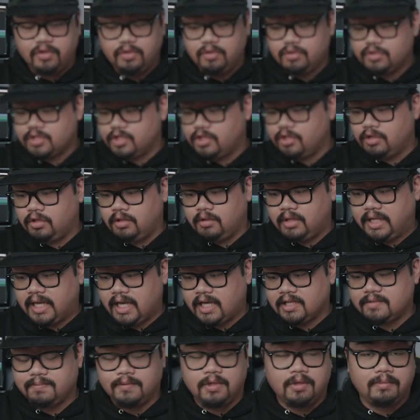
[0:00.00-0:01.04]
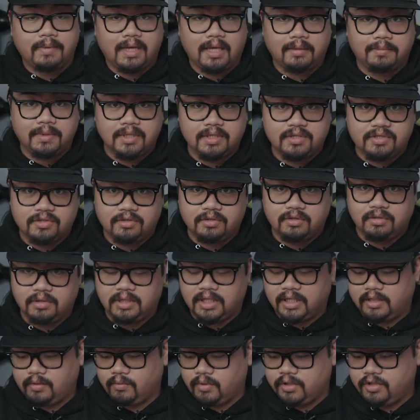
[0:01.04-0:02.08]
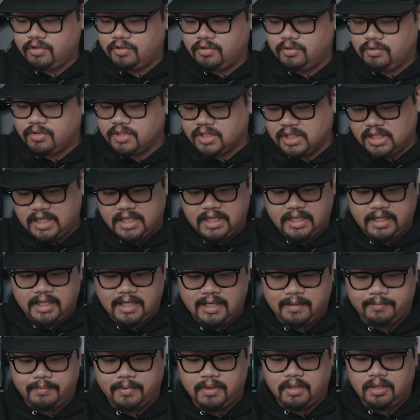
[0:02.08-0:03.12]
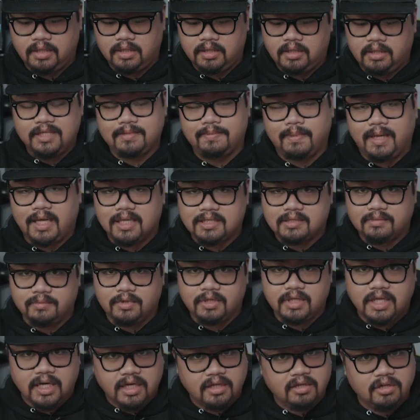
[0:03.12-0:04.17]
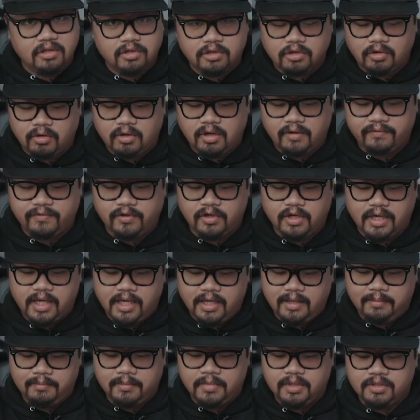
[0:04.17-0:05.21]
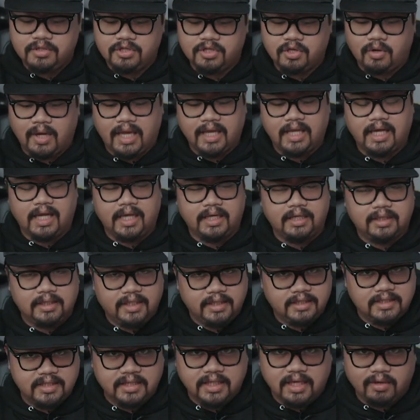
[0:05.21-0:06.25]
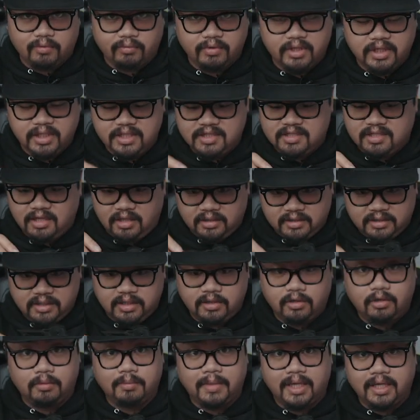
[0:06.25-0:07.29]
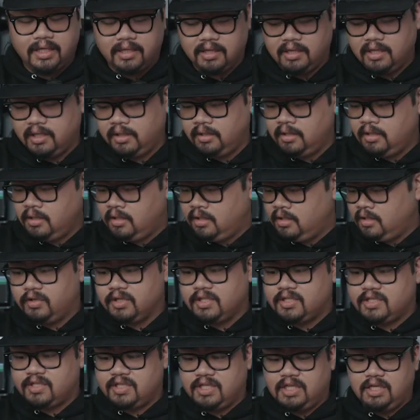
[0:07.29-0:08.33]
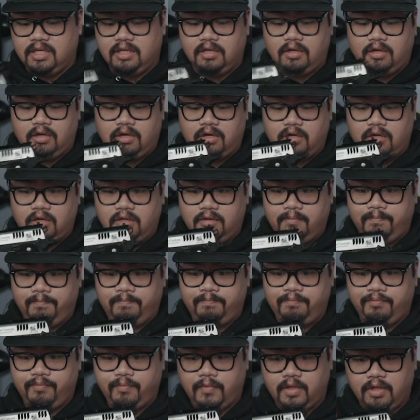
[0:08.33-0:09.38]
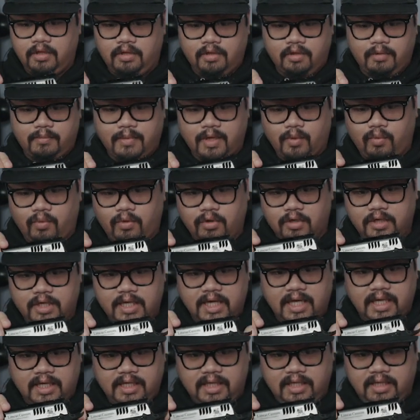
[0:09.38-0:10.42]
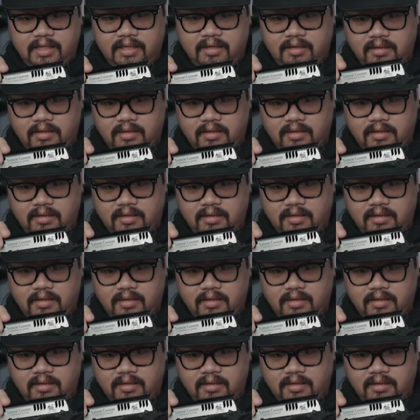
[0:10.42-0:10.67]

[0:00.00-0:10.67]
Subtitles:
you're using a gas blowback pistol, like when you're using the Hi Capa, it's possible that it could throw off your aim. So I kind of like to get really tucked in on my gun. You can see it on, you know, my War Daddy.